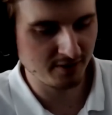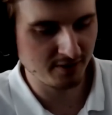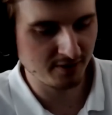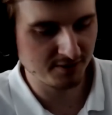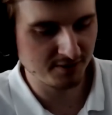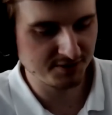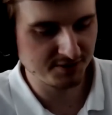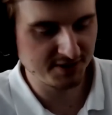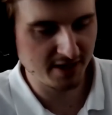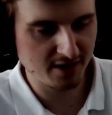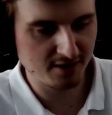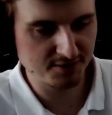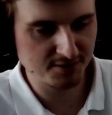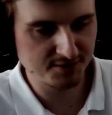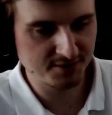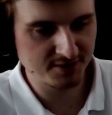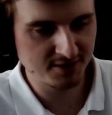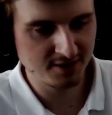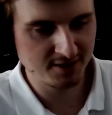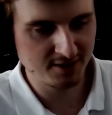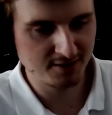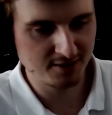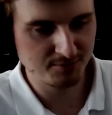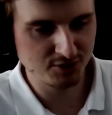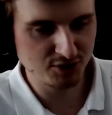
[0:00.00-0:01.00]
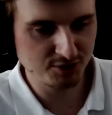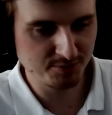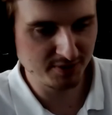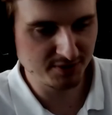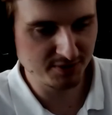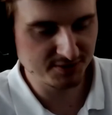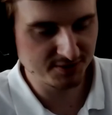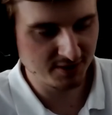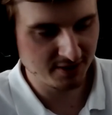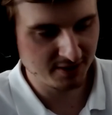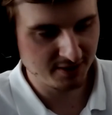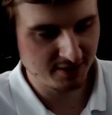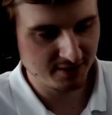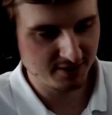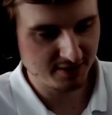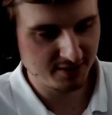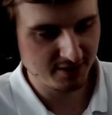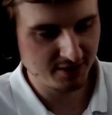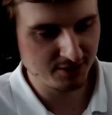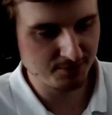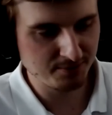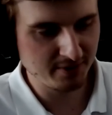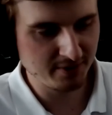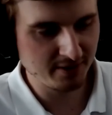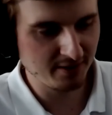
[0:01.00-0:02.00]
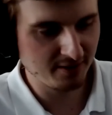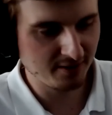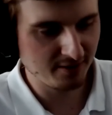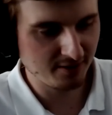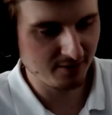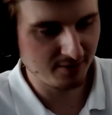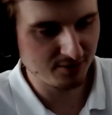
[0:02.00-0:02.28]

cells, which means it will